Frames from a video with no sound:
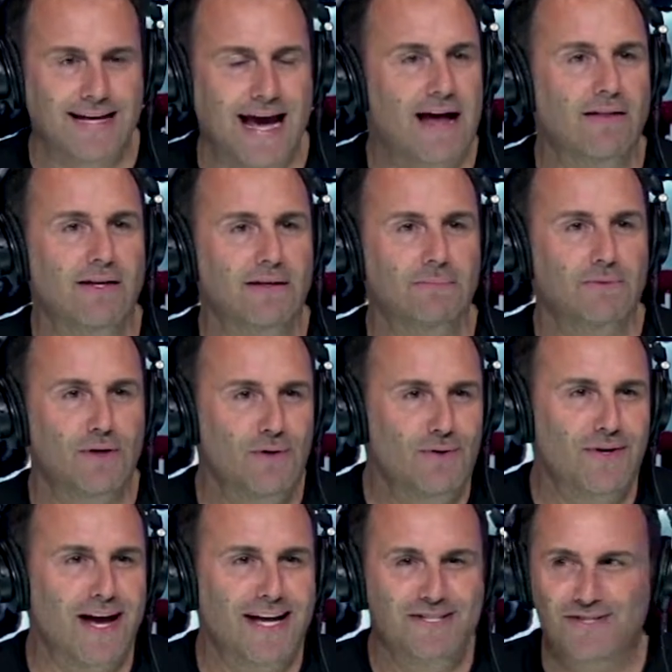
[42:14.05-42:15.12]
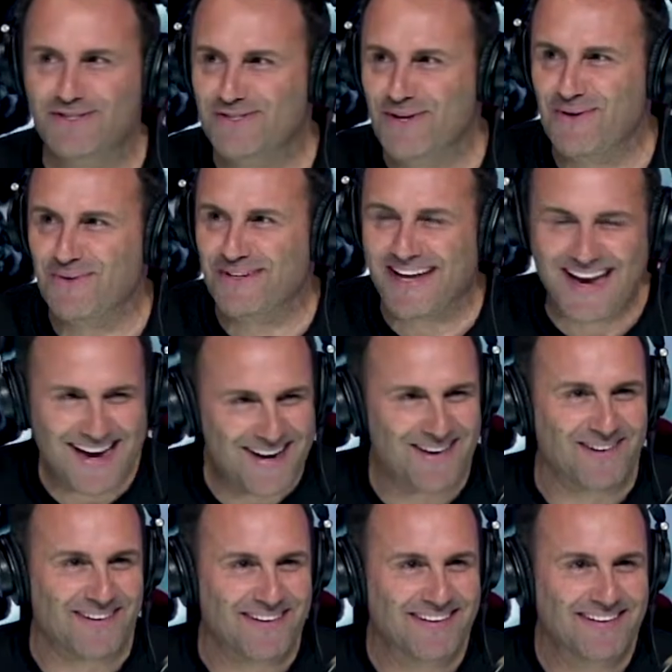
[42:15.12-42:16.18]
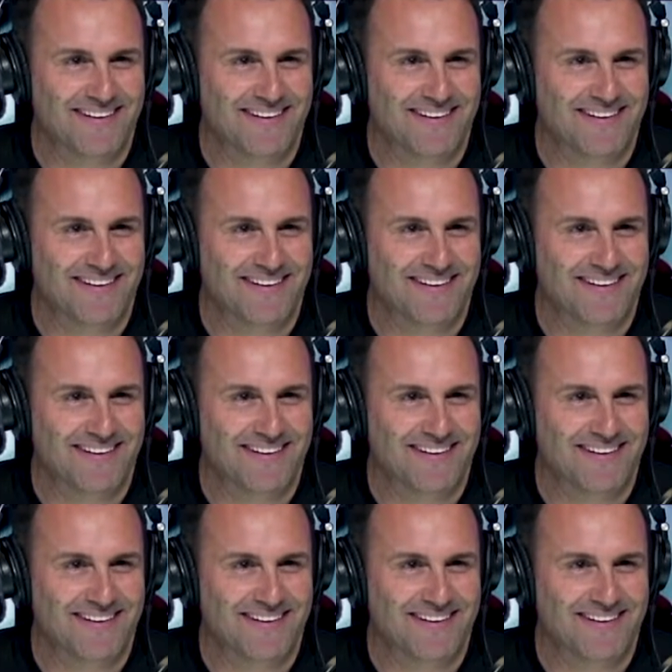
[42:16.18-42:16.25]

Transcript: talent dude i just don't care